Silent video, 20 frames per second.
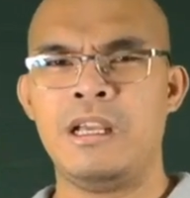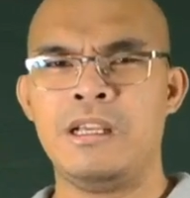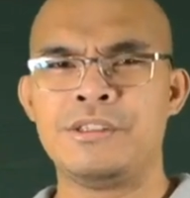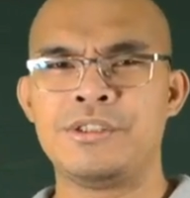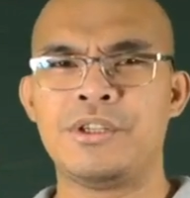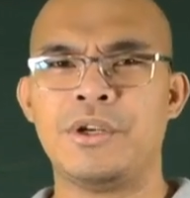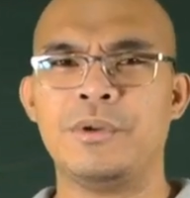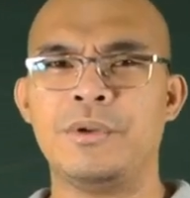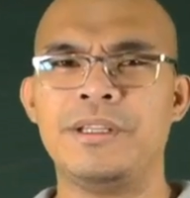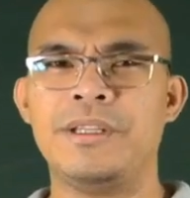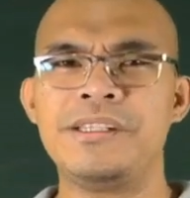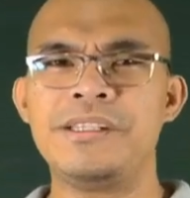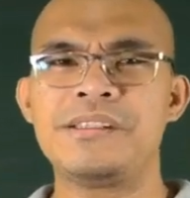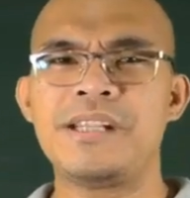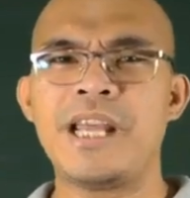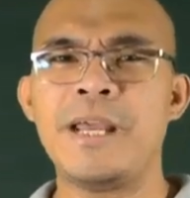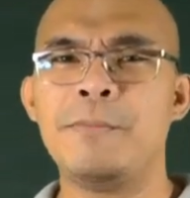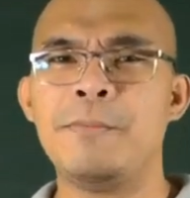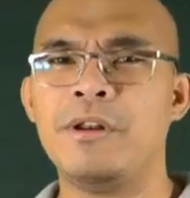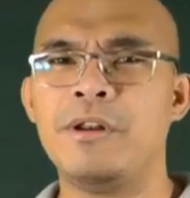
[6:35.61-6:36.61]
So this
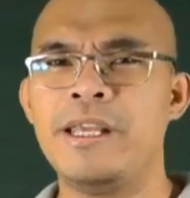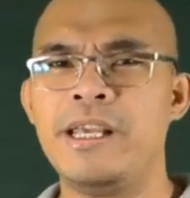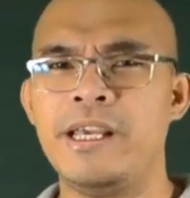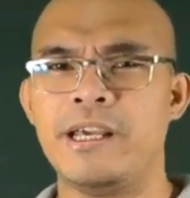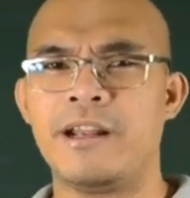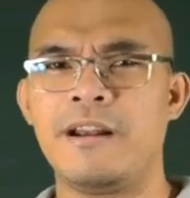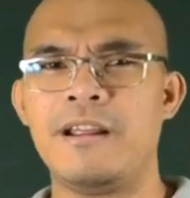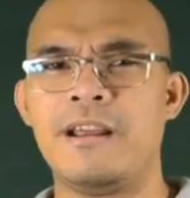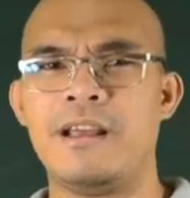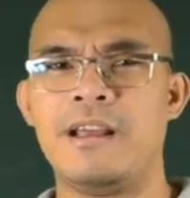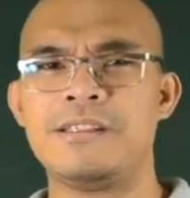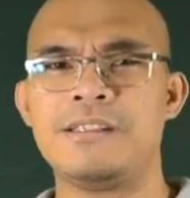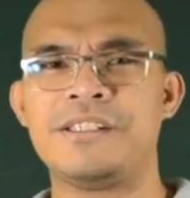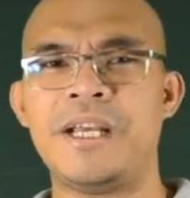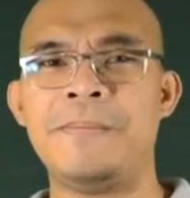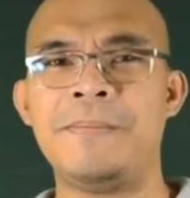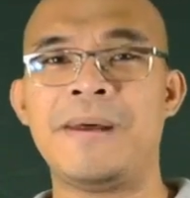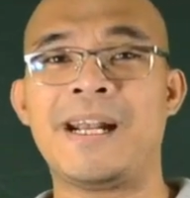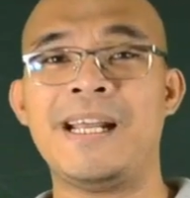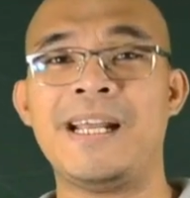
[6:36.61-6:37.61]
table here
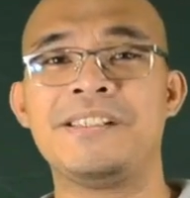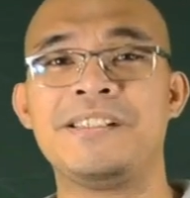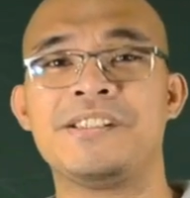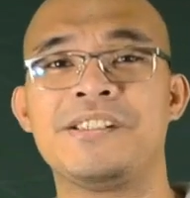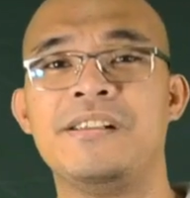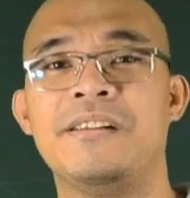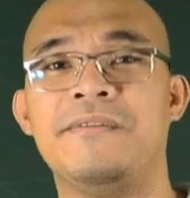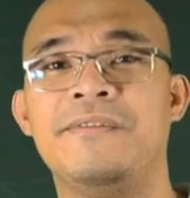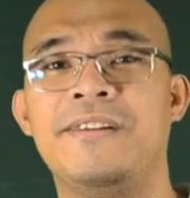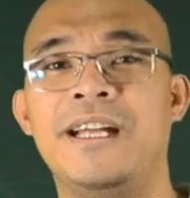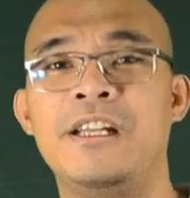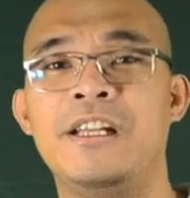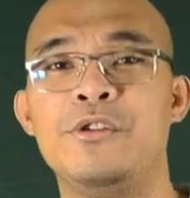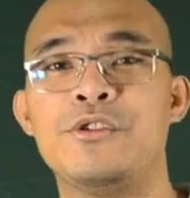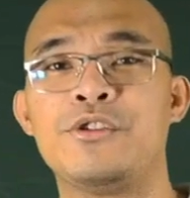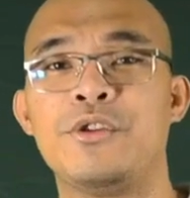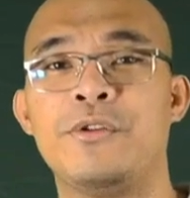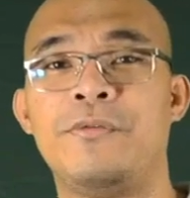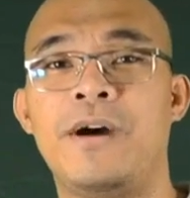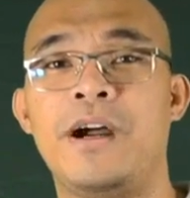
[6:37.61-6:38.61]
summarizes the
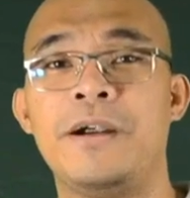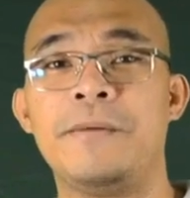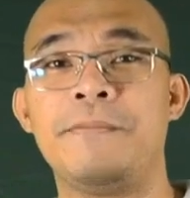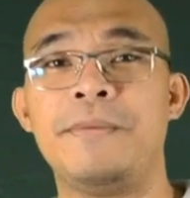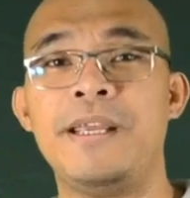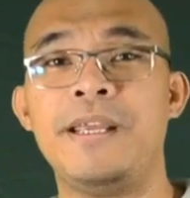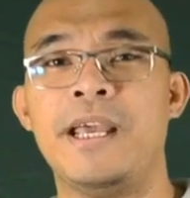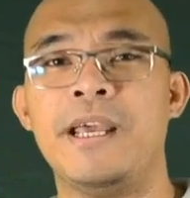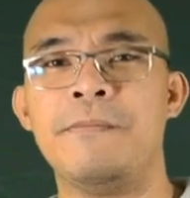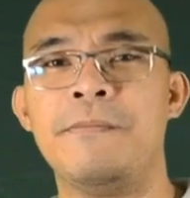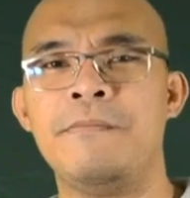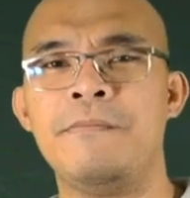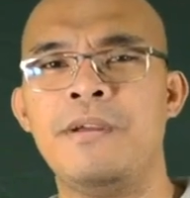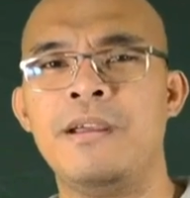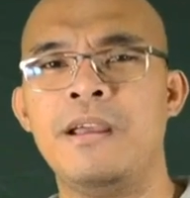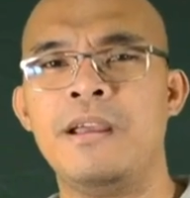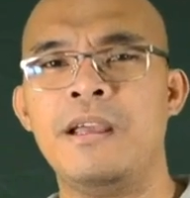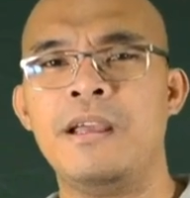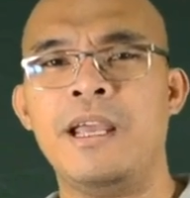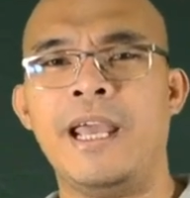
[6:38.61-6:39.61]
values of RPM
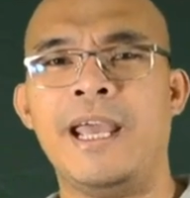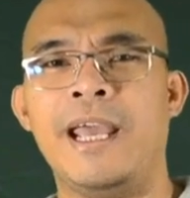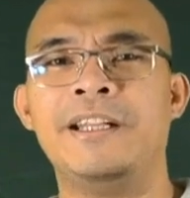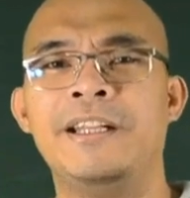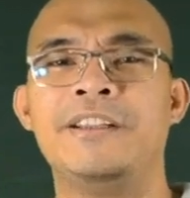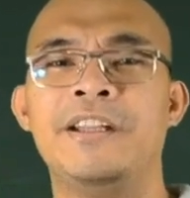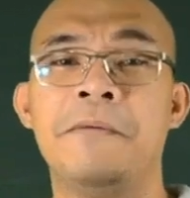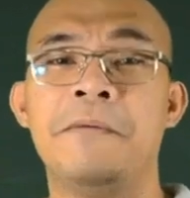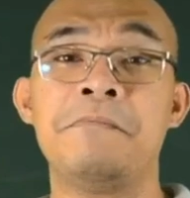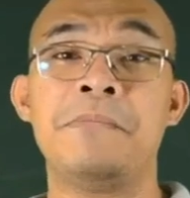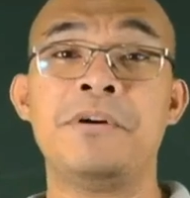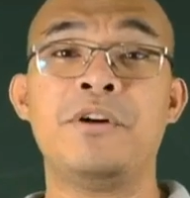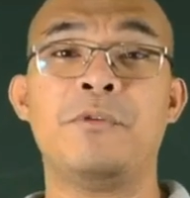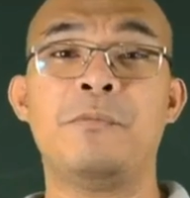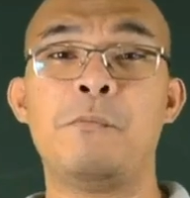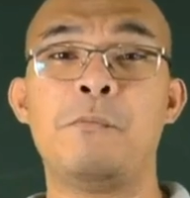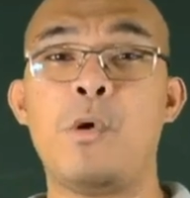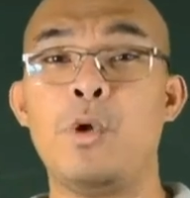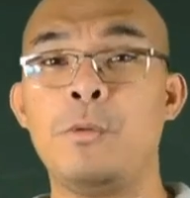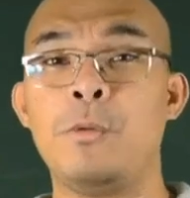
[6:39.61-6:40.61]
and number
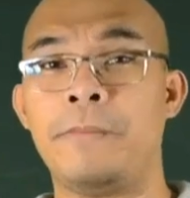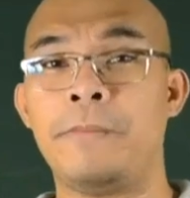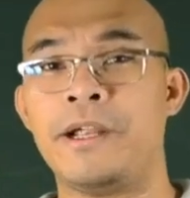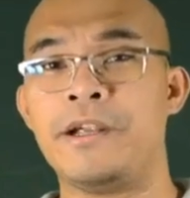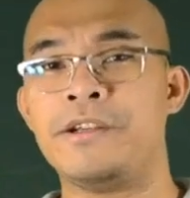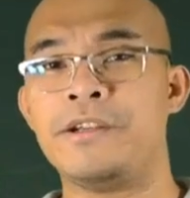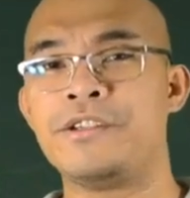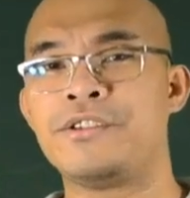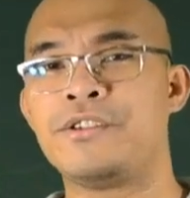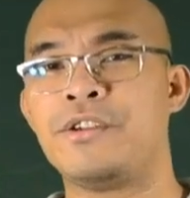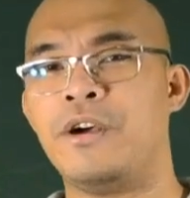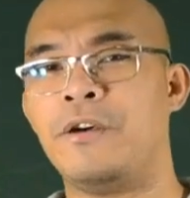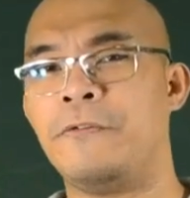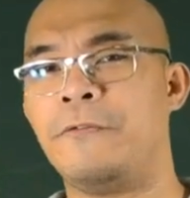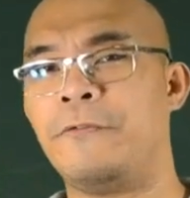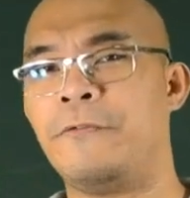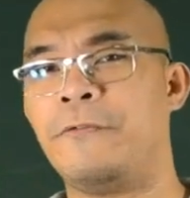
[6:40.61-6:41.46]
of pole pairs